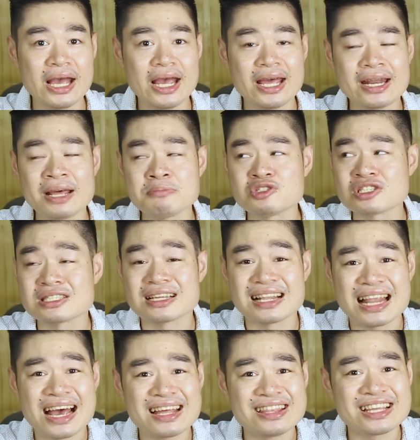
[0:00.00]
And I'm just
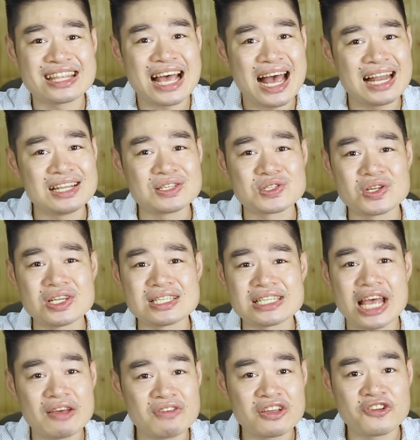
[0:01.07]
glad that Alison is
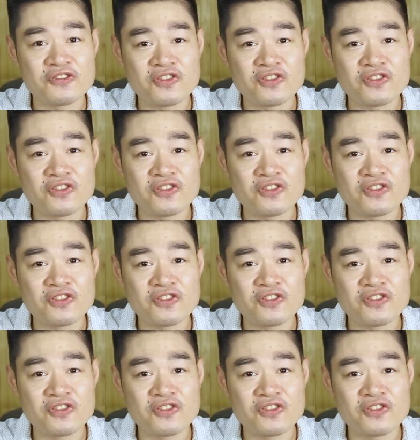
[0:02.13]
having